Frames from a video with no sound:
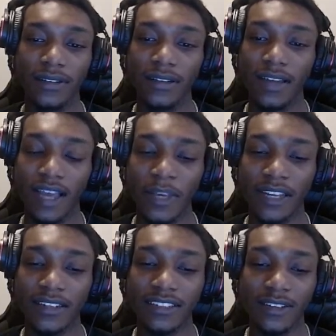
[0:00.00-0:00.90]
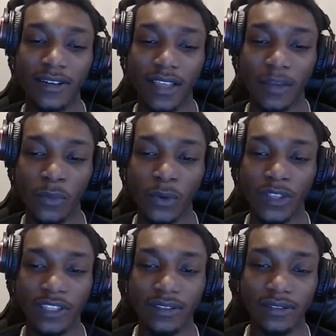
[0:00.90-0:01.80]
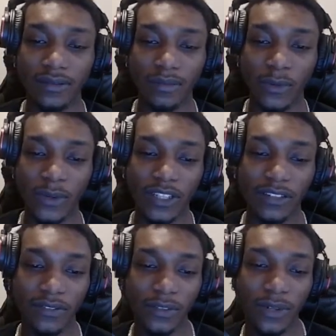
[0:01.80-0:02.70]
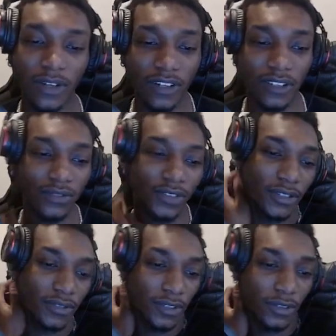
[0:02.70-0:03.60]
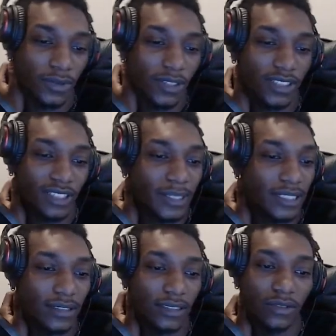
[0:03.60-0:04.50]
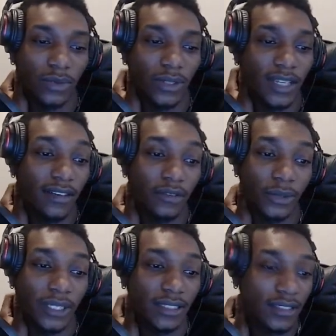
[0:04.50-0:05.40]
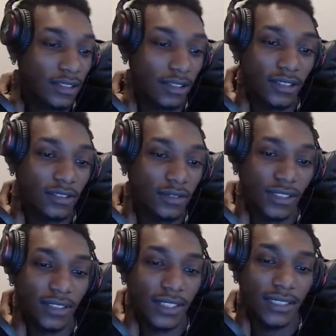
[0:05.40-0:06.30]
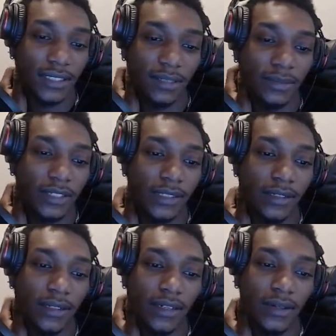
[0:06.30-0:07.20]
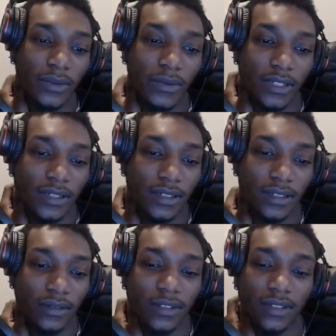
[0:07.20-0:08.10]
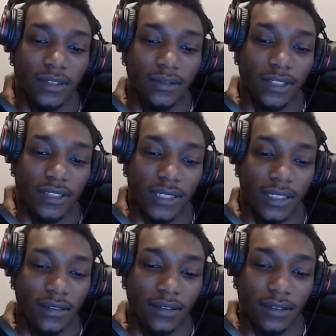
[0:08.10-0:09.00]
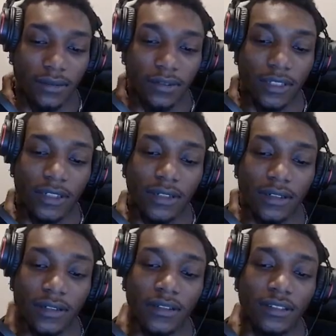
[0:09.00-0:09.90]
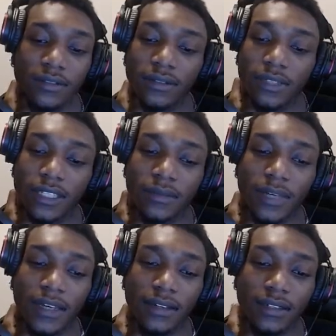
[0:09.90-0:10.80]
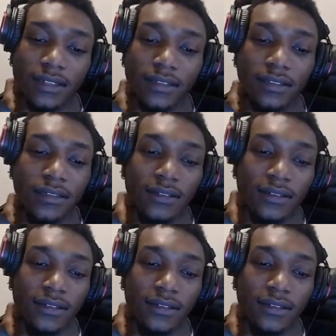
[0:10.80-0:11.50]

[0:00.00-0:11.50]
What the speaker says: I mean discard like more than a few cards for your first one, because especially since we only have 3 discards for this ante. But we're gonna risk it and see what we get back here.